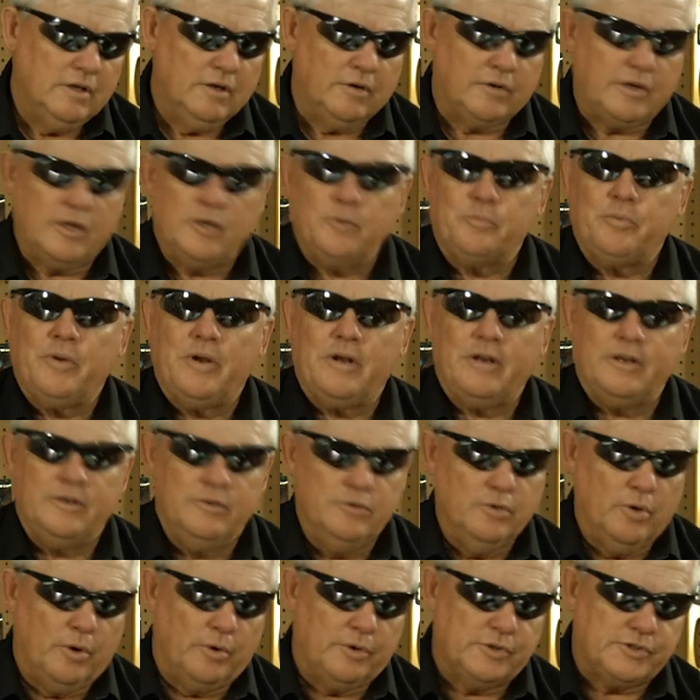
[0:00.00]
Okay, you probably
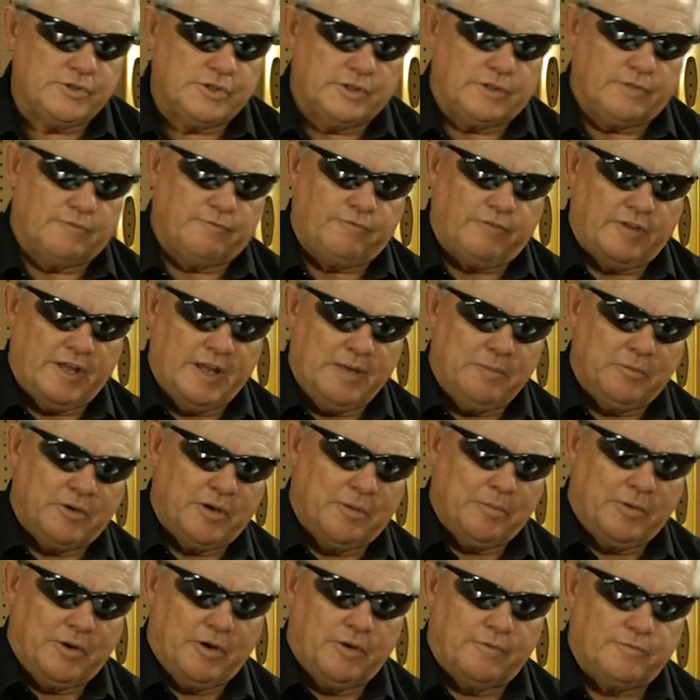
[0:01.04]
noticed that the flame
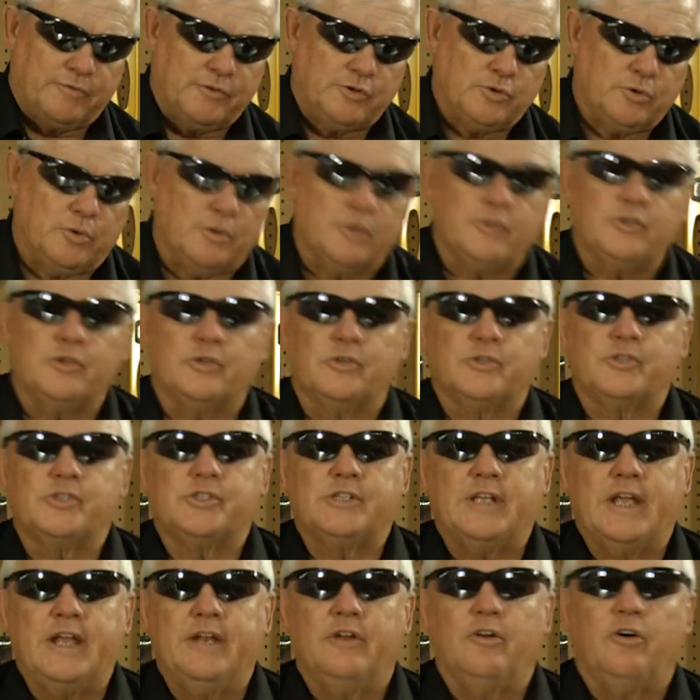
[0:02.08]
coming off the torch here
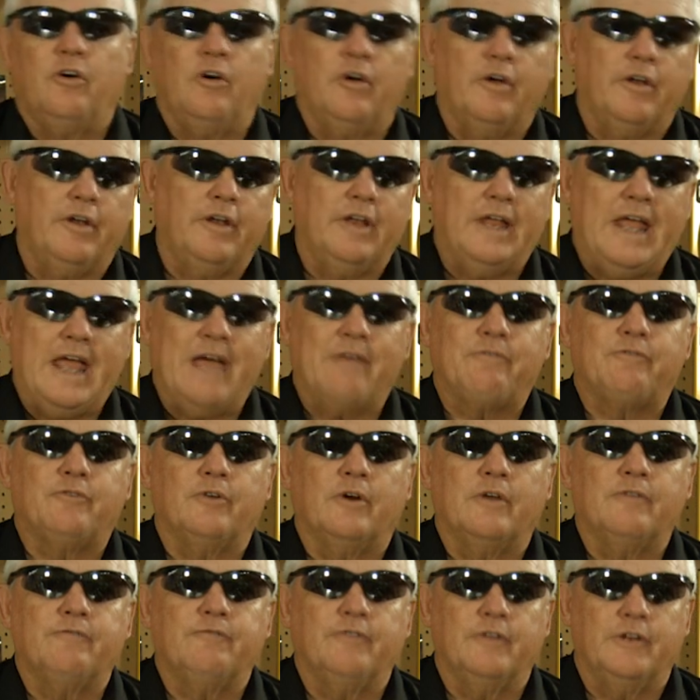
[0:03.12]
stayed on after
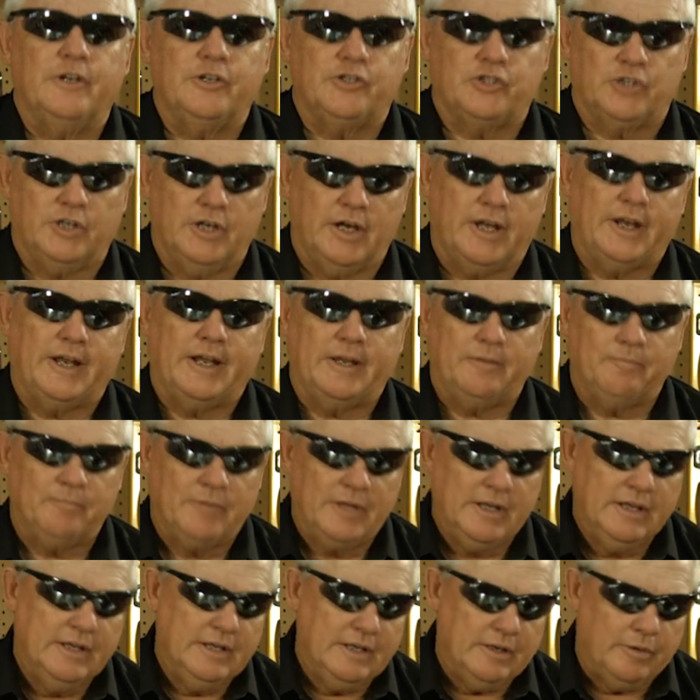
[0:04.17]
I finished cutting.
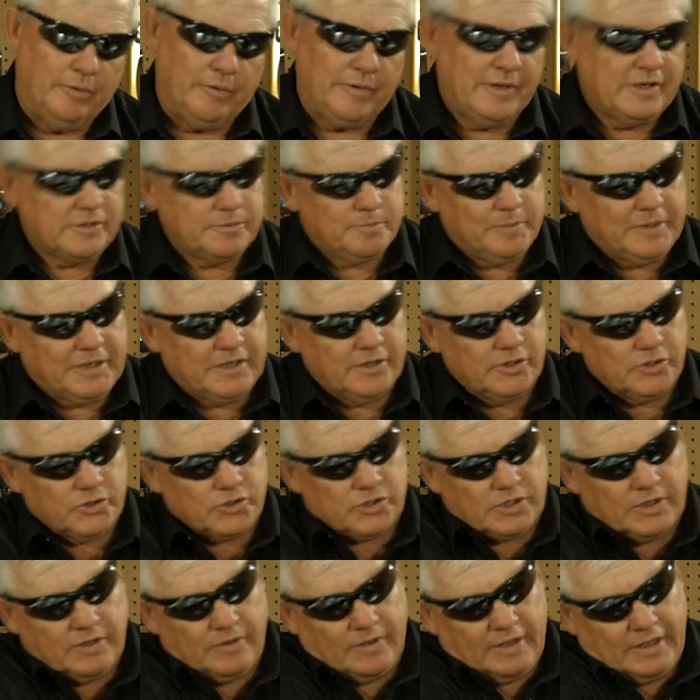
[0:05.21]
Well, oh, that's
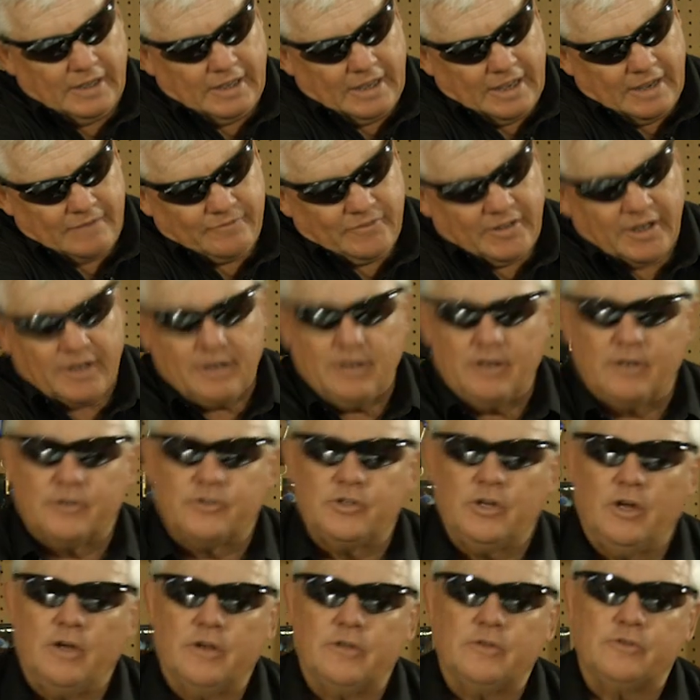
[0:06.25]
because I've got a little
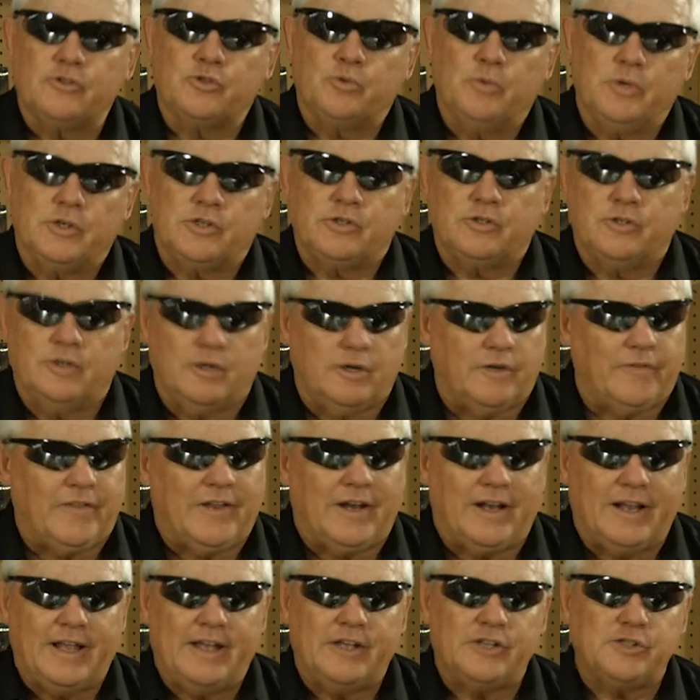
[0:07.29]
toggle switch there
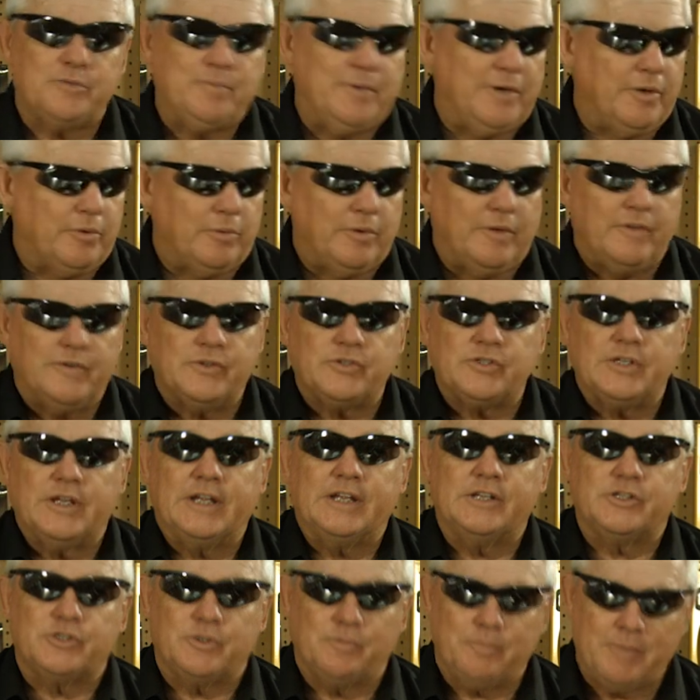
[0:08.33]
that allows me to run this
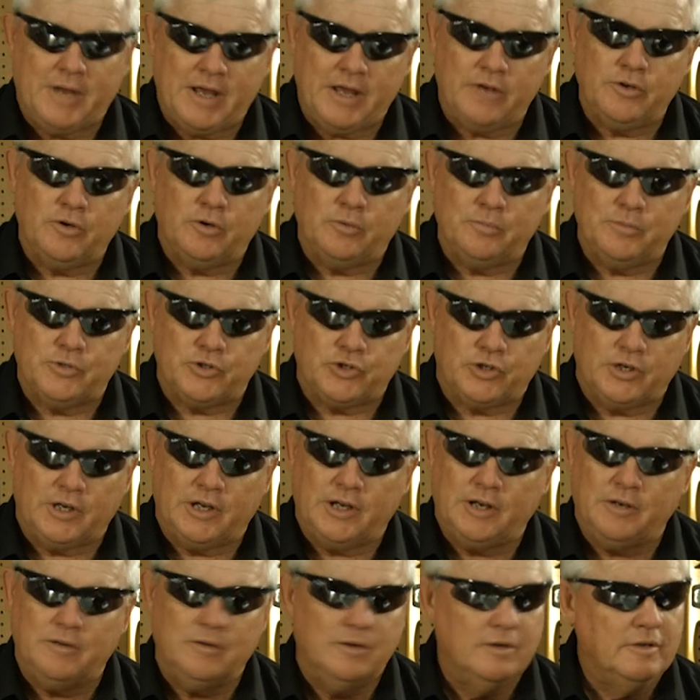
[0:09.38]
thing as a manual
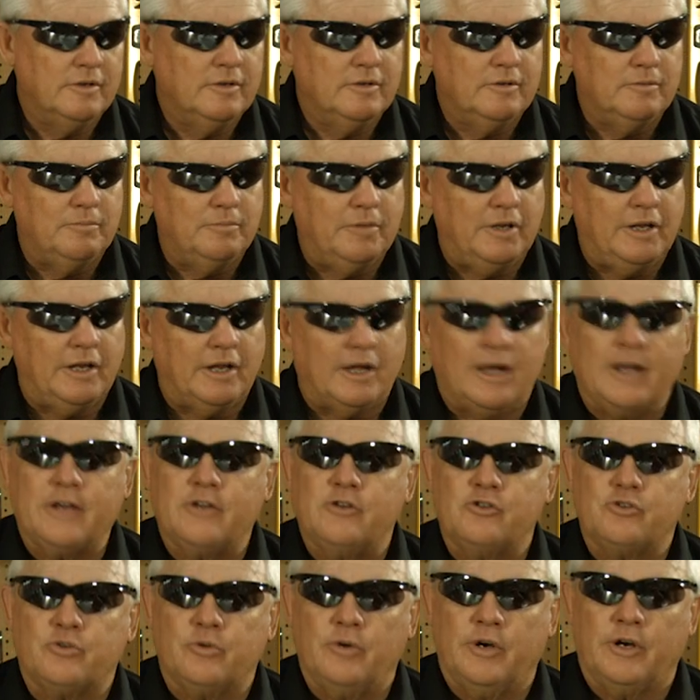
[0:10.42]
machine, meaning I
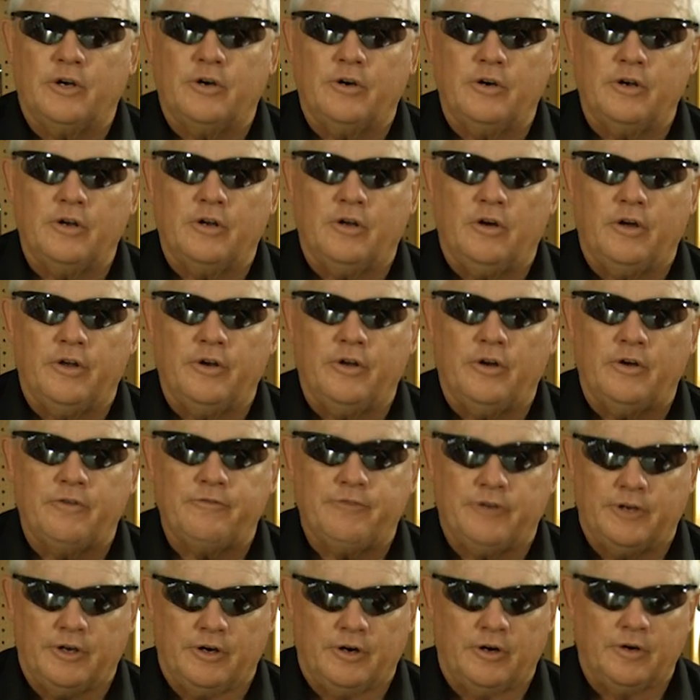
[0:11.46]
could trigger it on
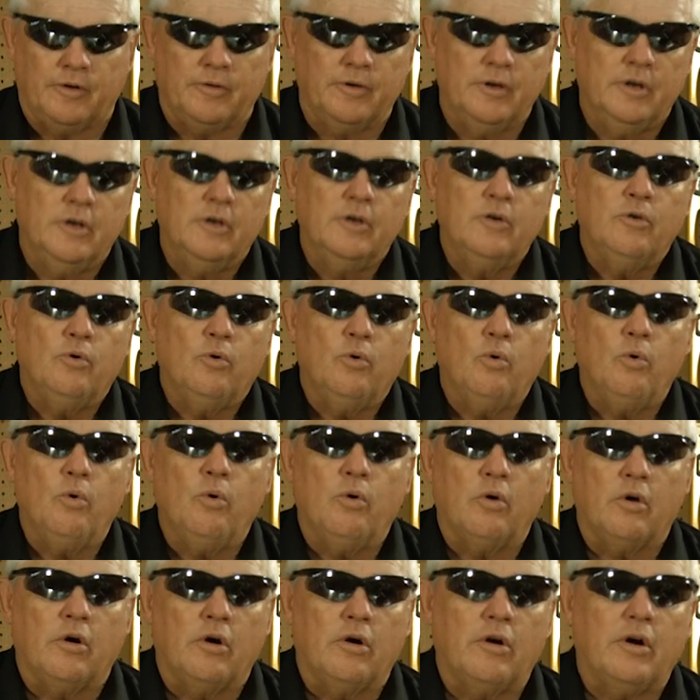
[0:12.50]
off here,
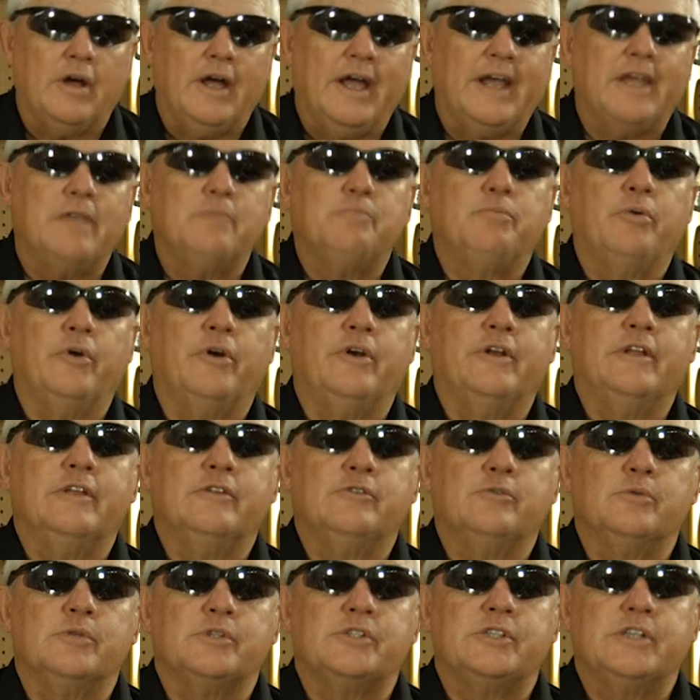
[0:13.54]
or I could put it
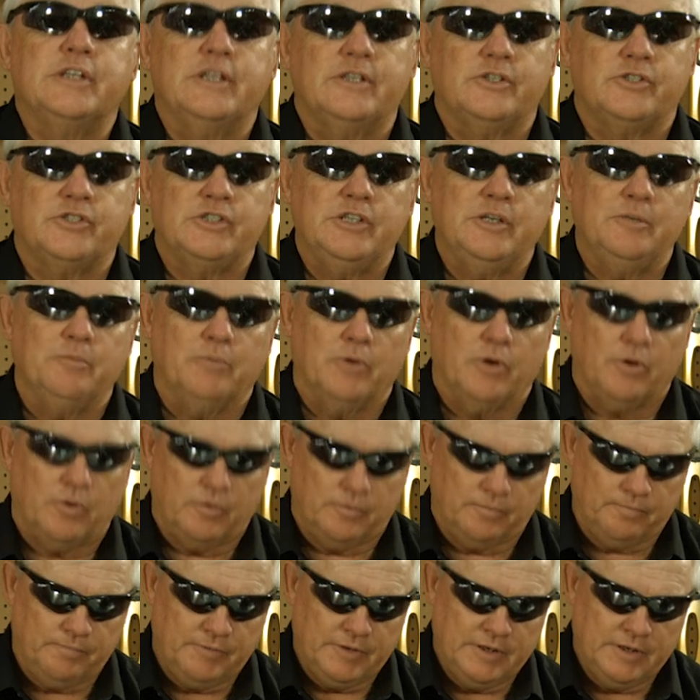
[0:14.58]
into a CNC mode.